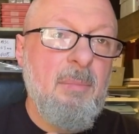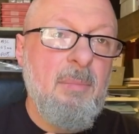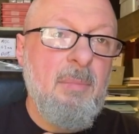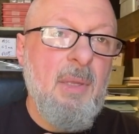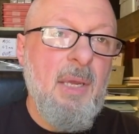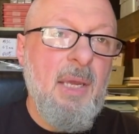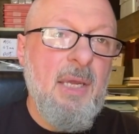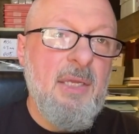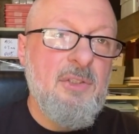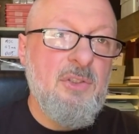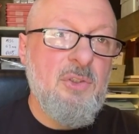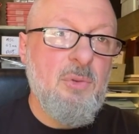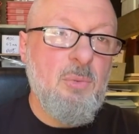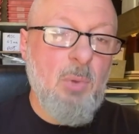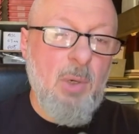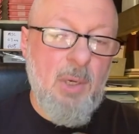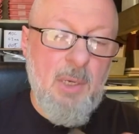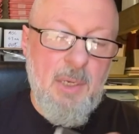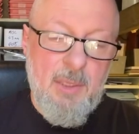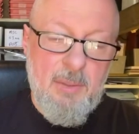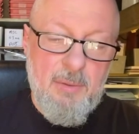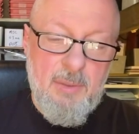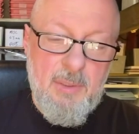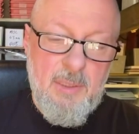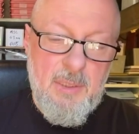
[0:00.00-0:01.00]
etch away
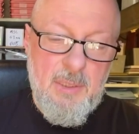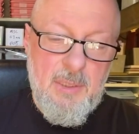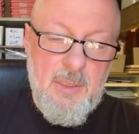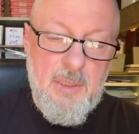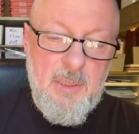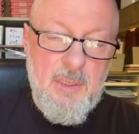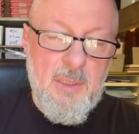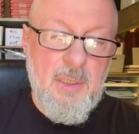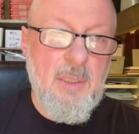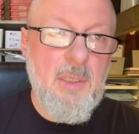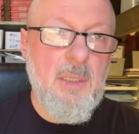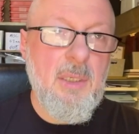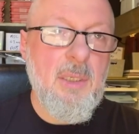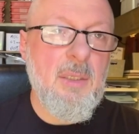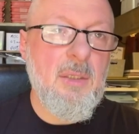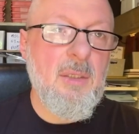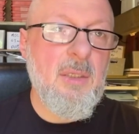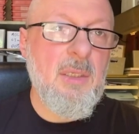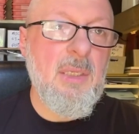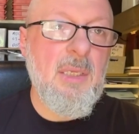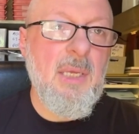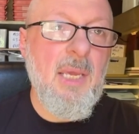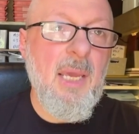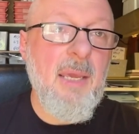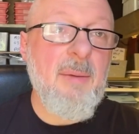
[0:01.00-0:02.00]
at
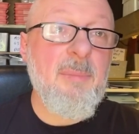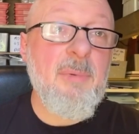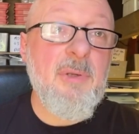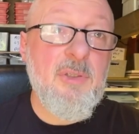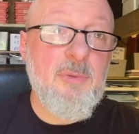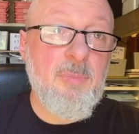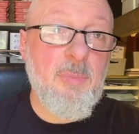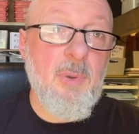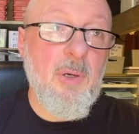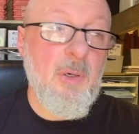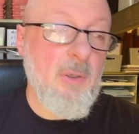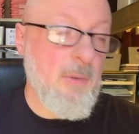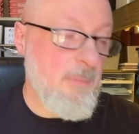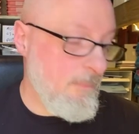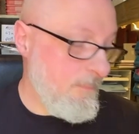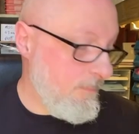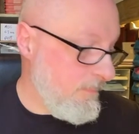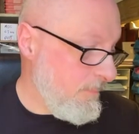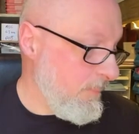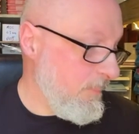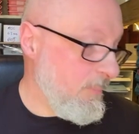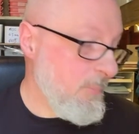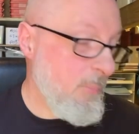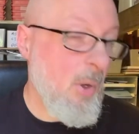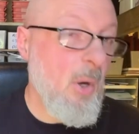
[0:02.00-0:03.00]
the image part.
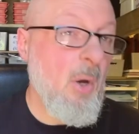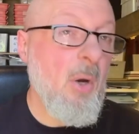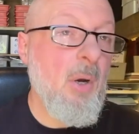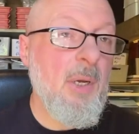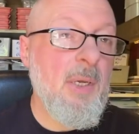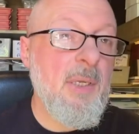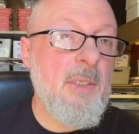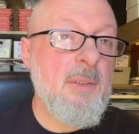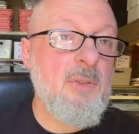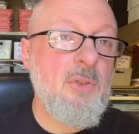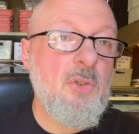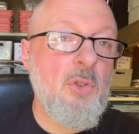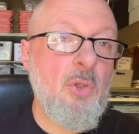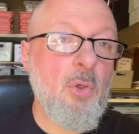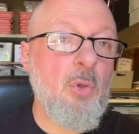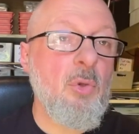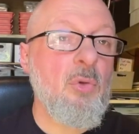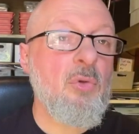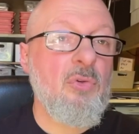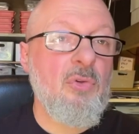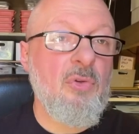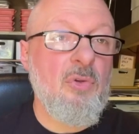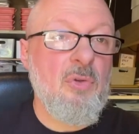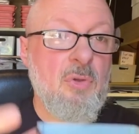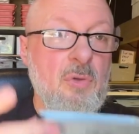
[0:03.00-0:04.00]
But I
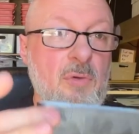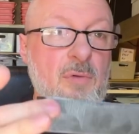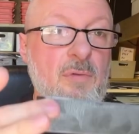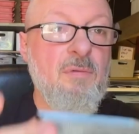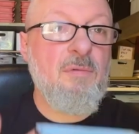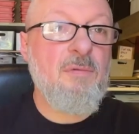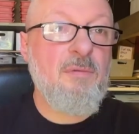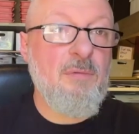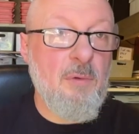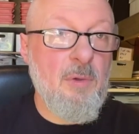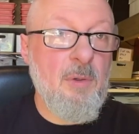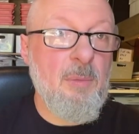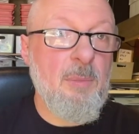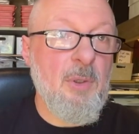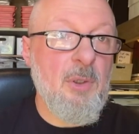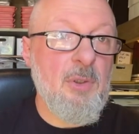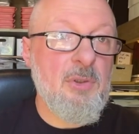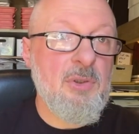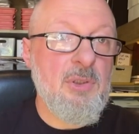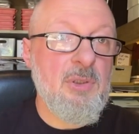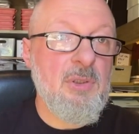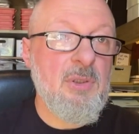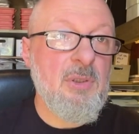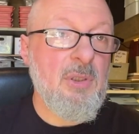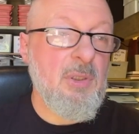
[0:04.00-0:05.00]
used full
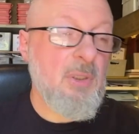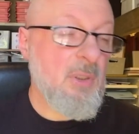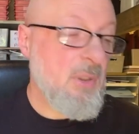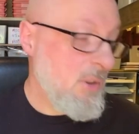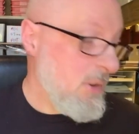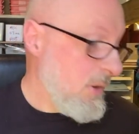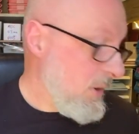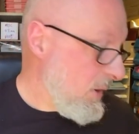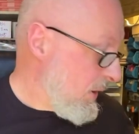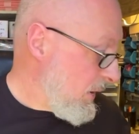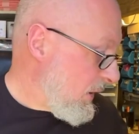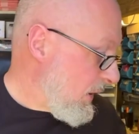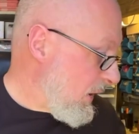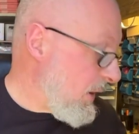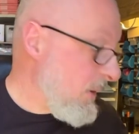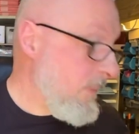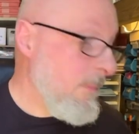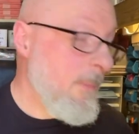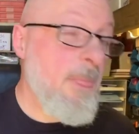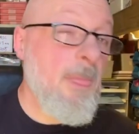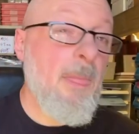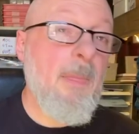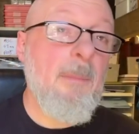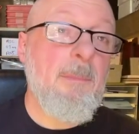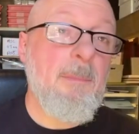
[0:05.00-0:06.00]
immersion
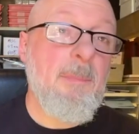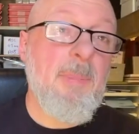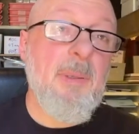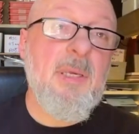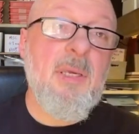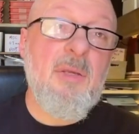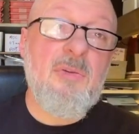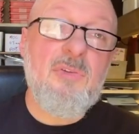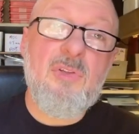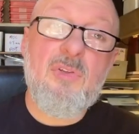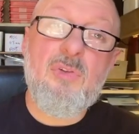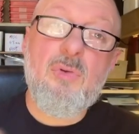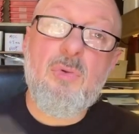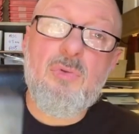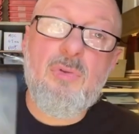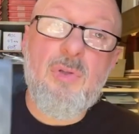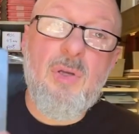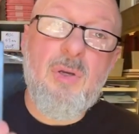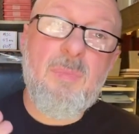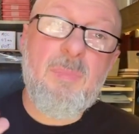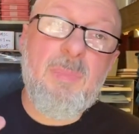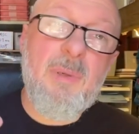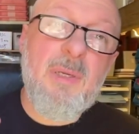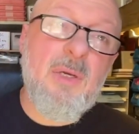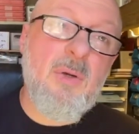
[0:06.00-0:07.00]
because it's also
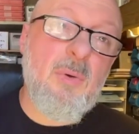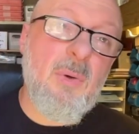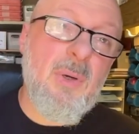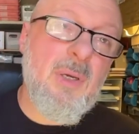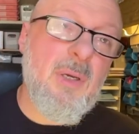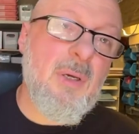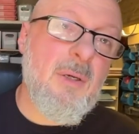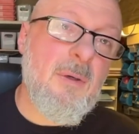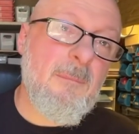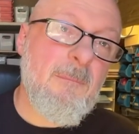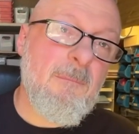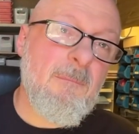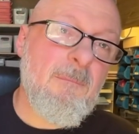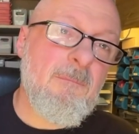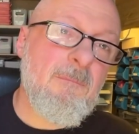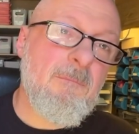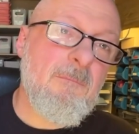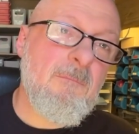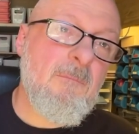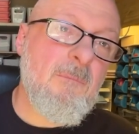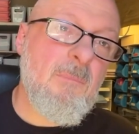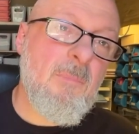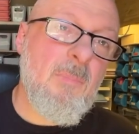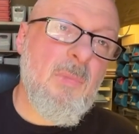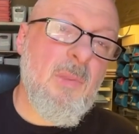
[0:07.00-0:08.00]
a bit quicker,
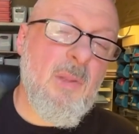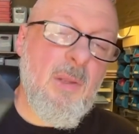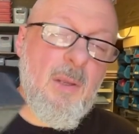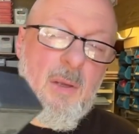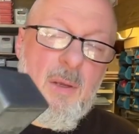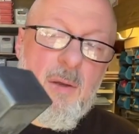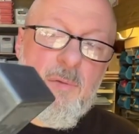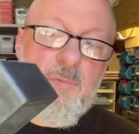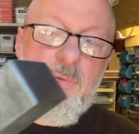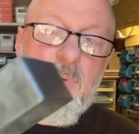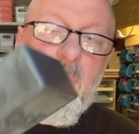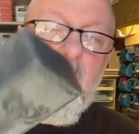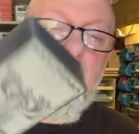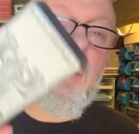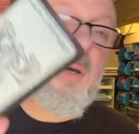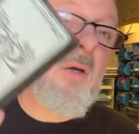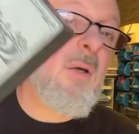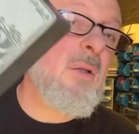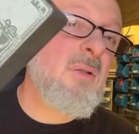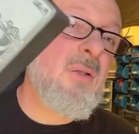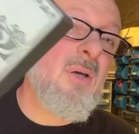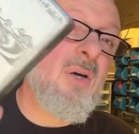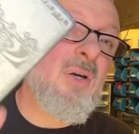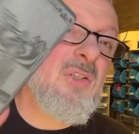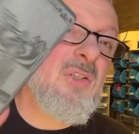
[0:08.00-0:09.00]
and I